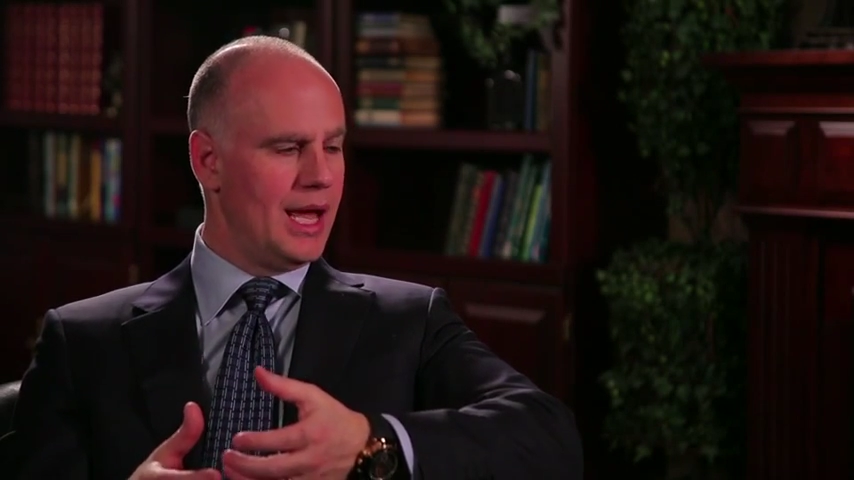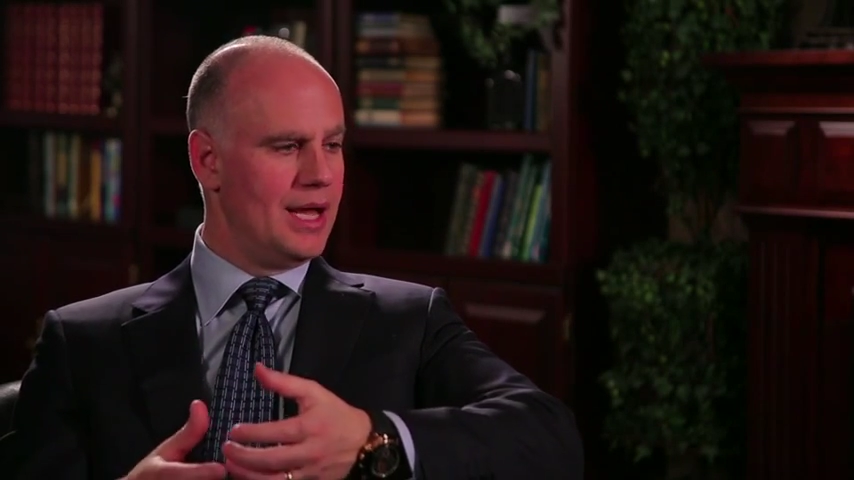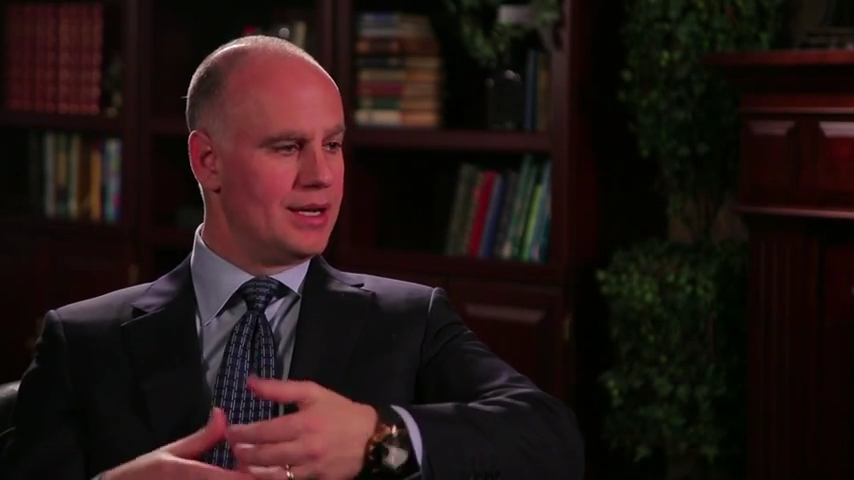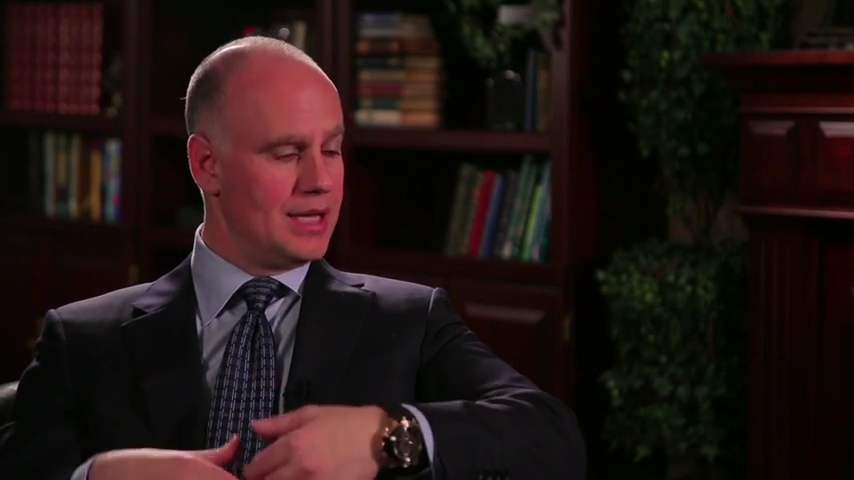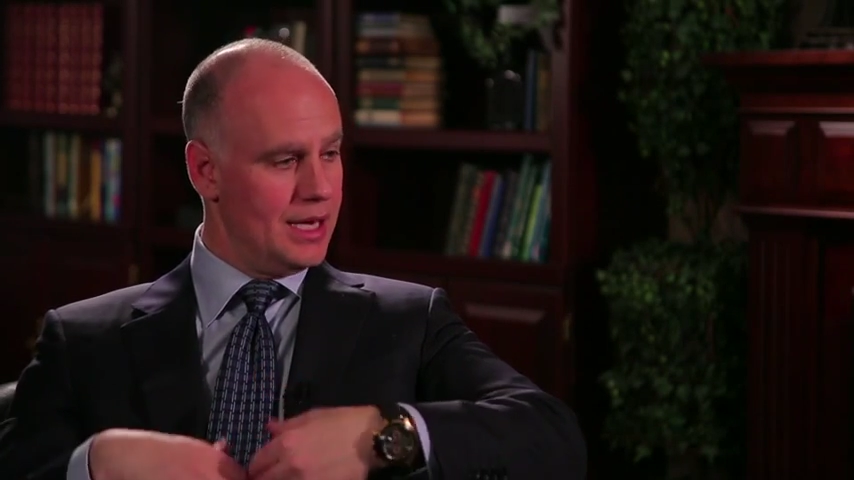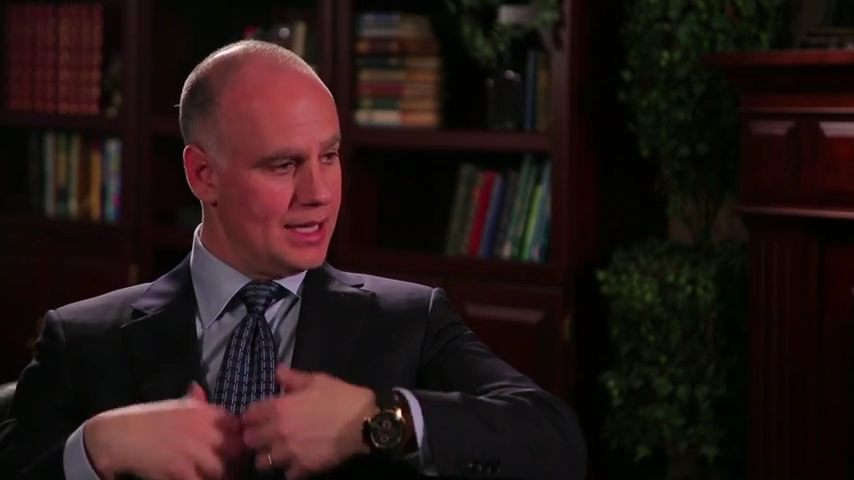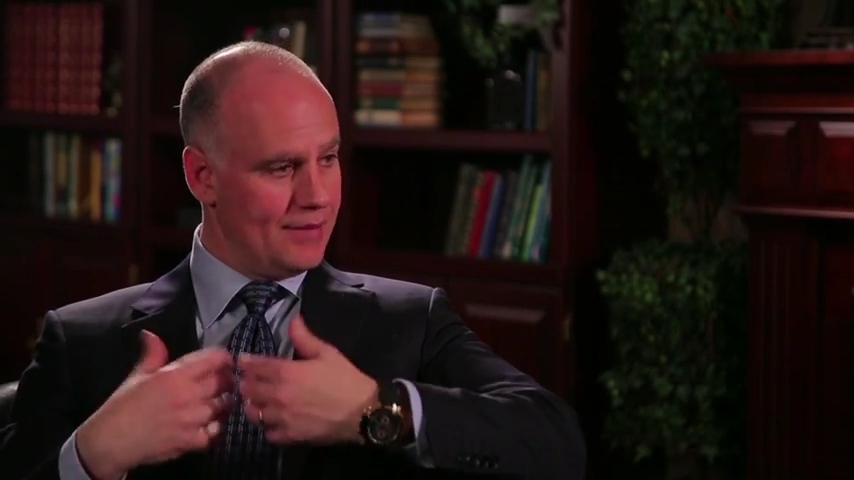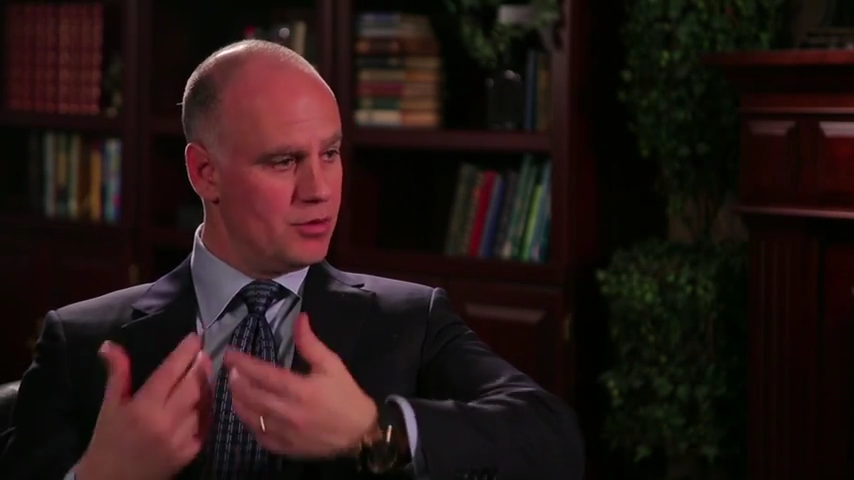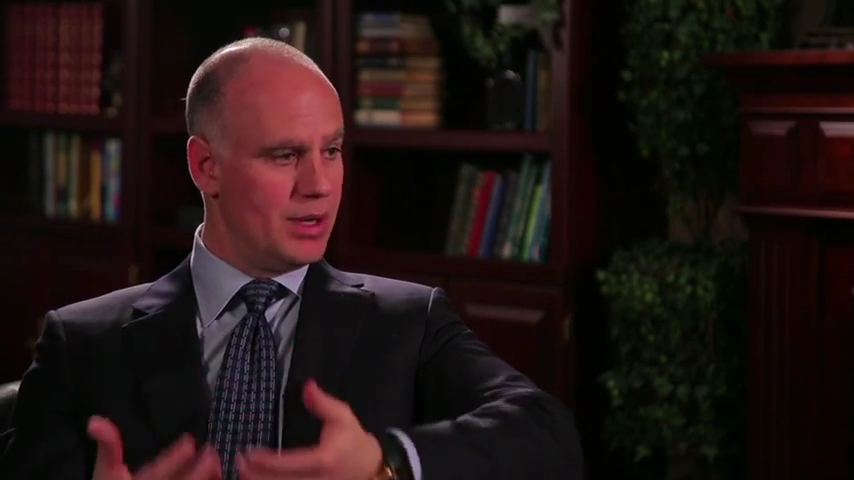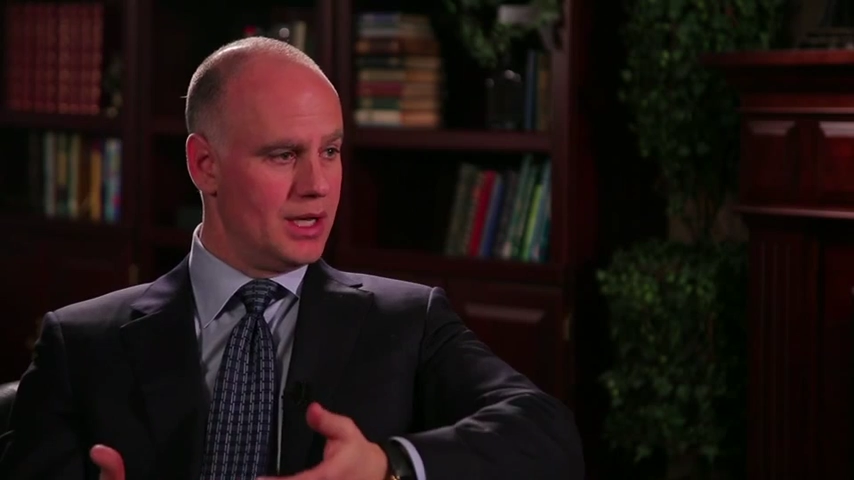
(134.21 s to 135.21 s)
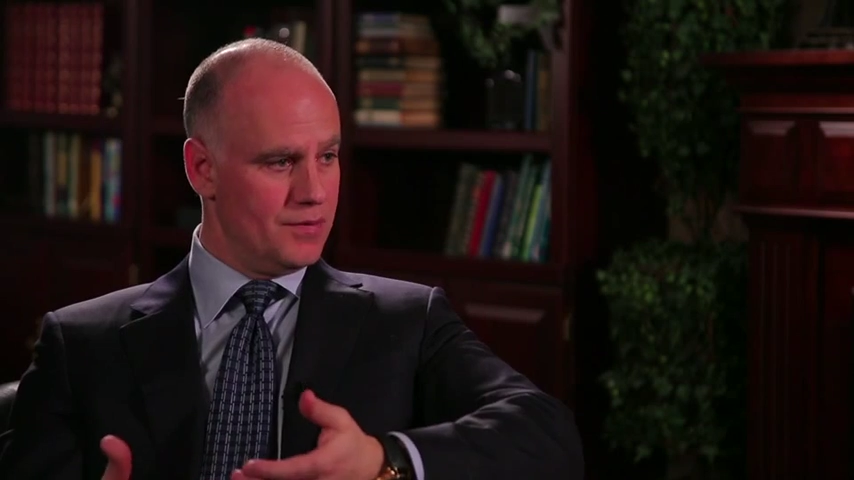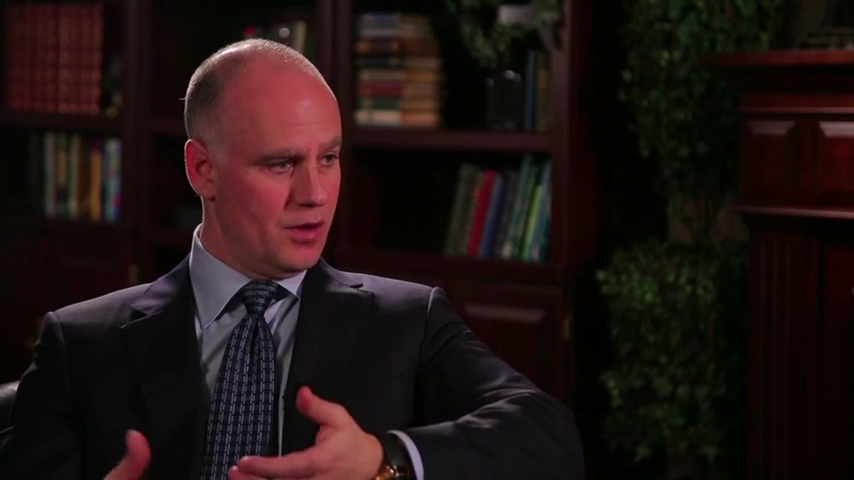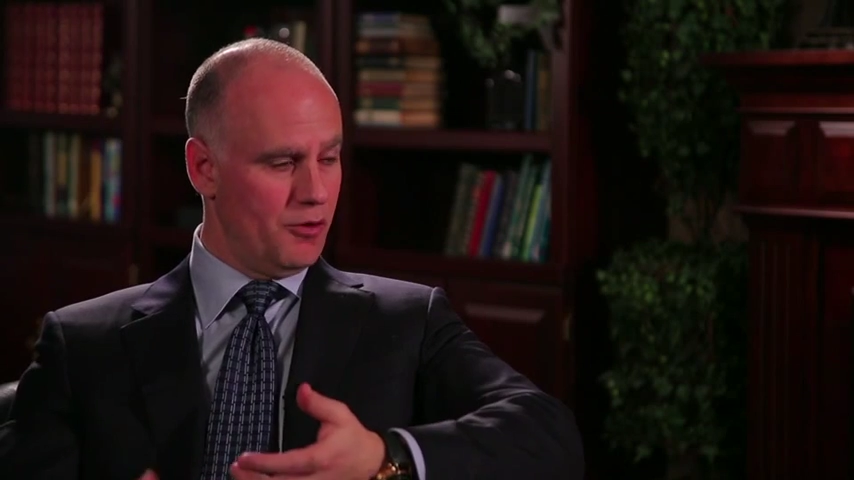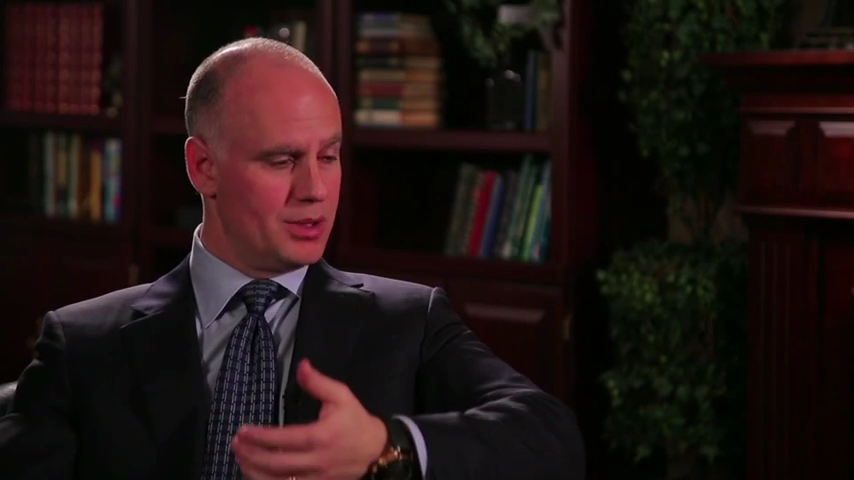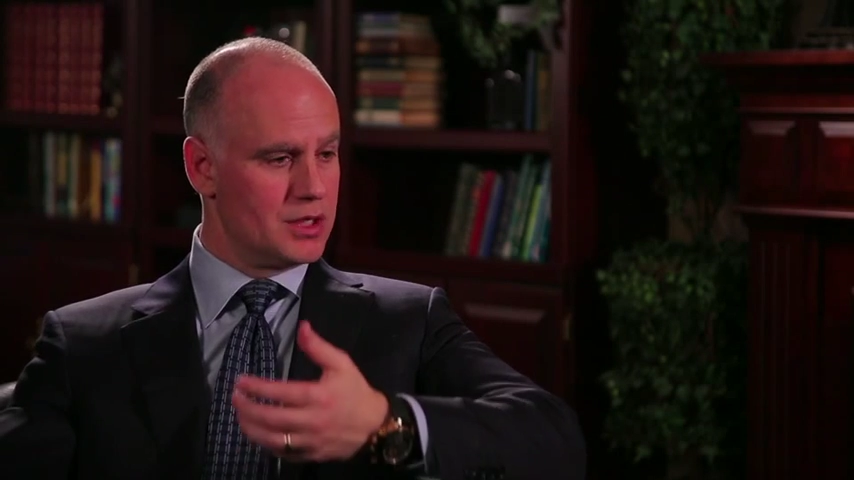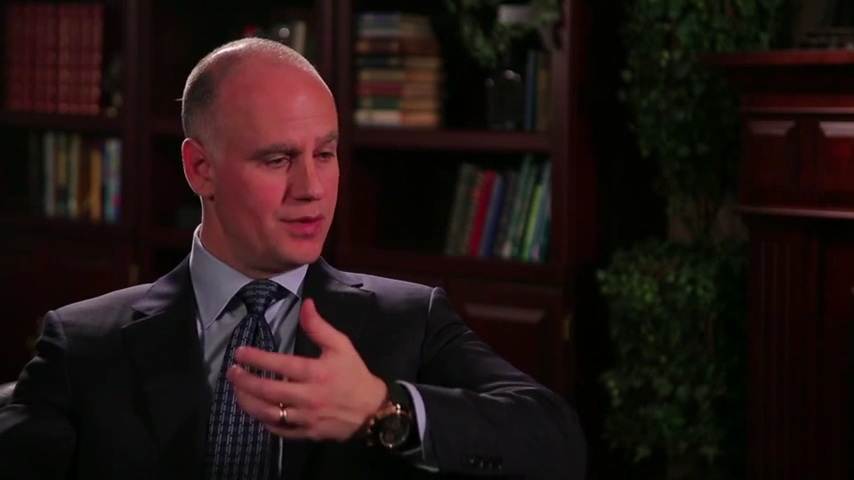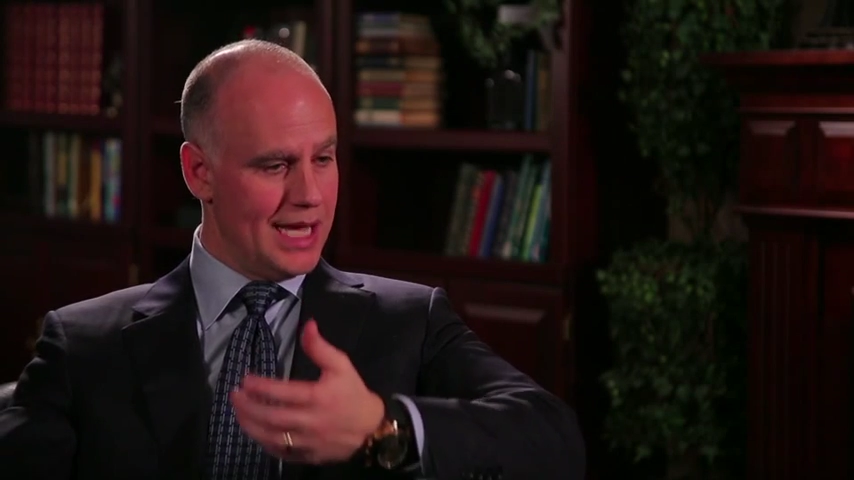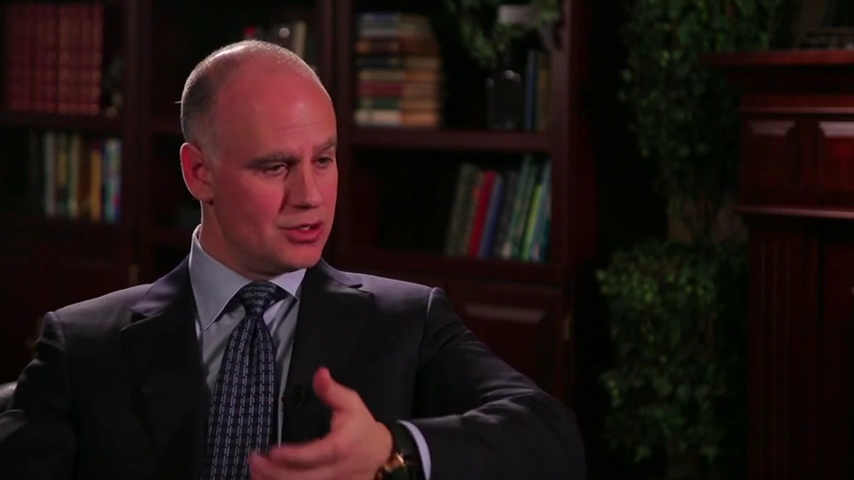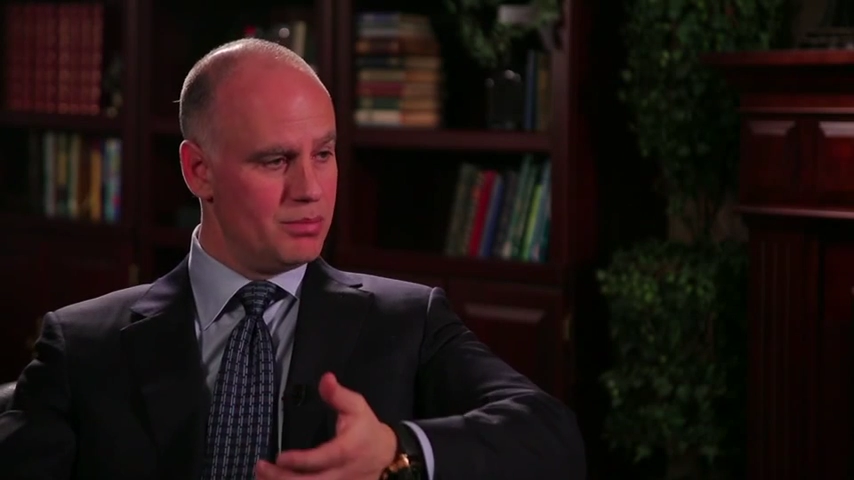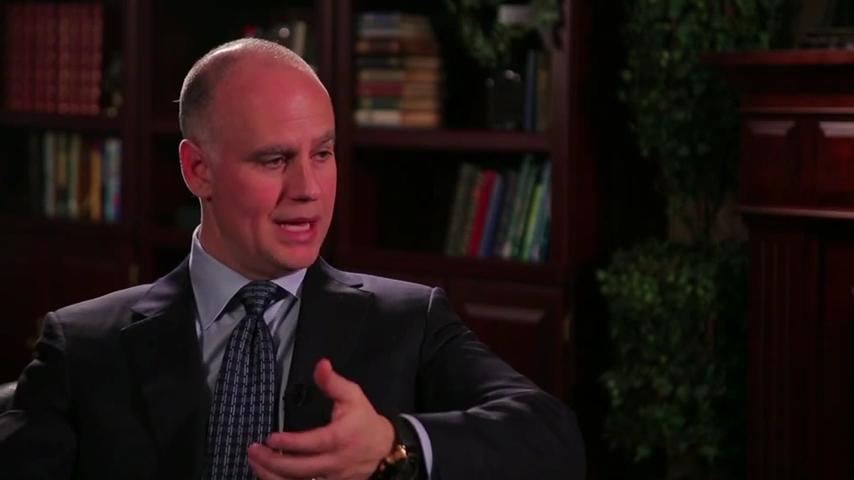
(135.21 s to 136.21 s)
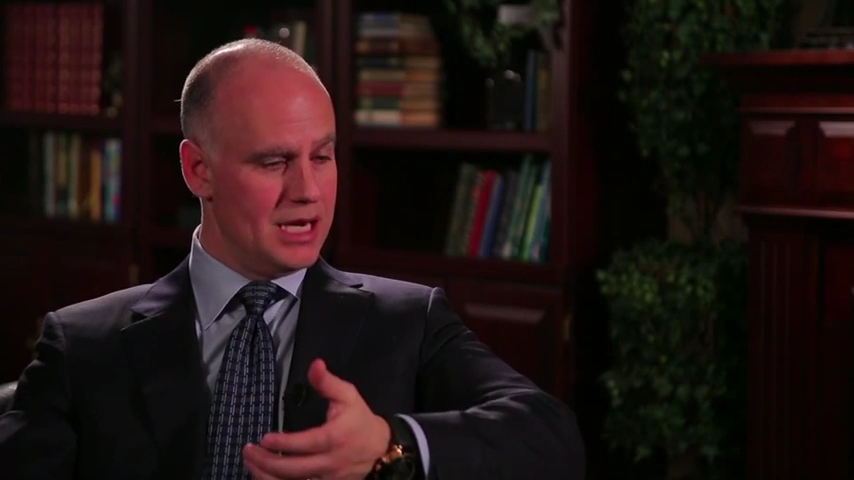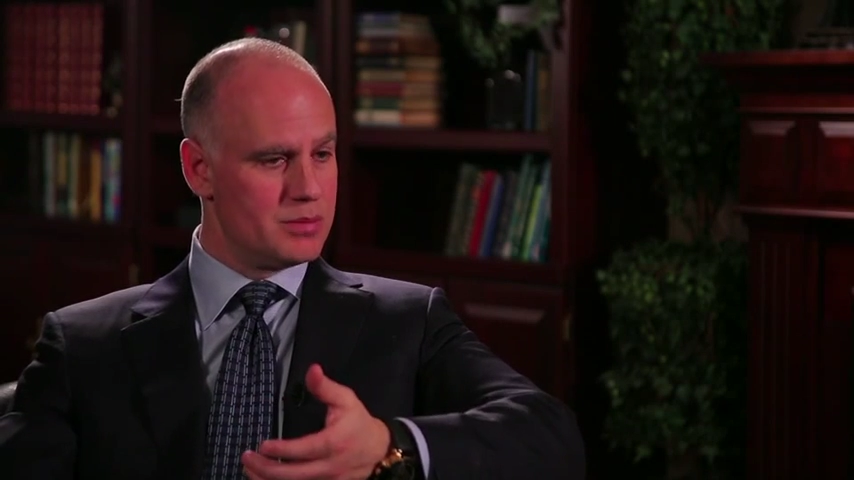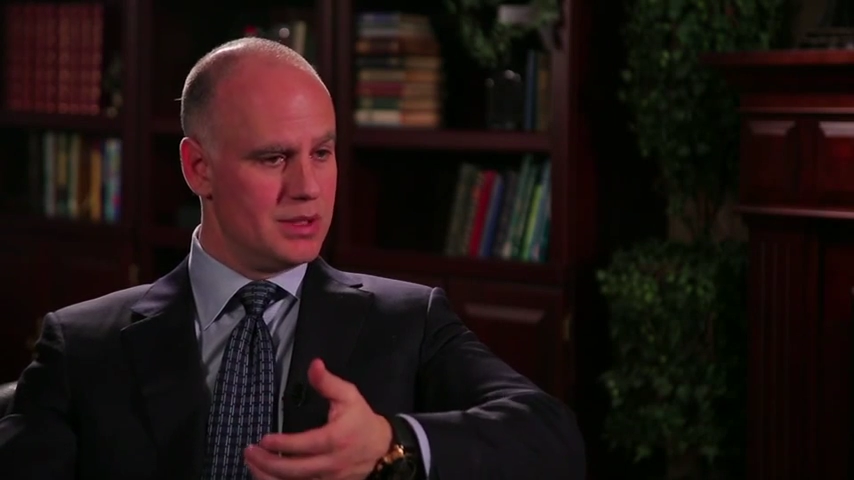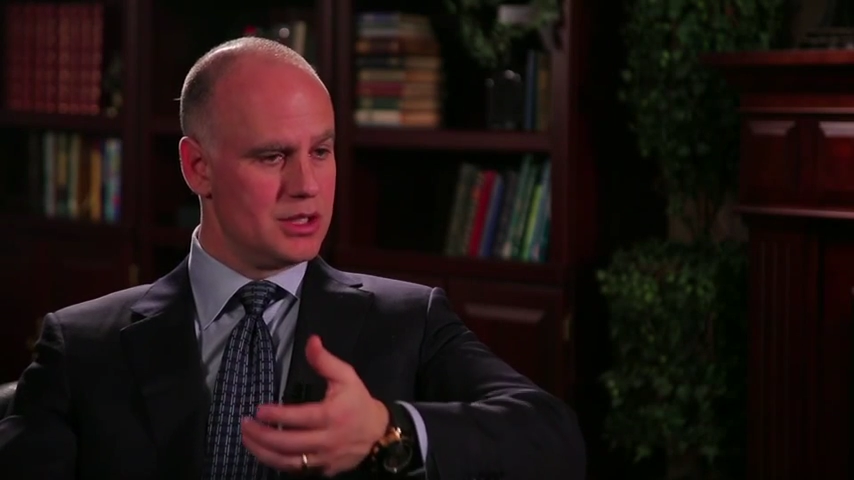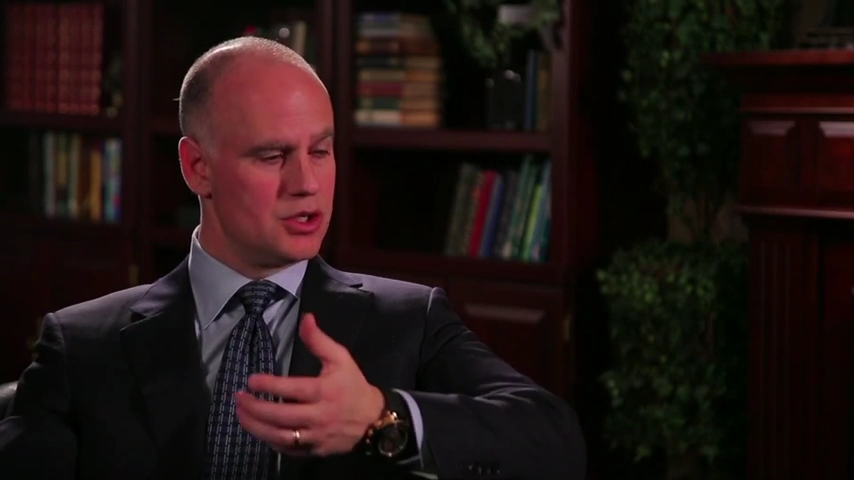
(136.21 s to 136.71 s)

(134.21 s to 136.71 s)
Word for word: and getting everybody involved because financial management